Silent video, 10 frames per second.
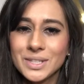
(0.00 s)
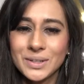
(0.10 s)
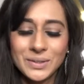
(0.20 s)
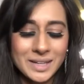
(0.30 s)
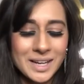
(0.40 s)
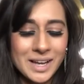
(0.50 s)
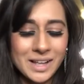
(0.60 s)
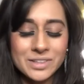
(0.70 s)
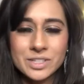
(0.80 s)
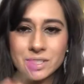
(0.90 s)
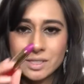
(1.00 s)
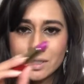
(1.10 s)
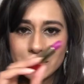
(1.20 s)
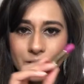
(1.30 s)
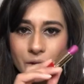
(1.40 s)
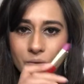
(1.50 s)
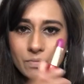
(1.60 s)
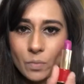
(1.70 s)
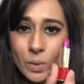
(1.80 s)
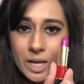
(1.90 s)
So I'll just, you know,
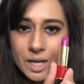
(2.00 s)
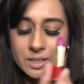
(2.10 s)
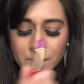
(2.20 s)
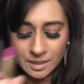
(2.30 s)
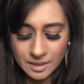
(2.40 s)
wing it.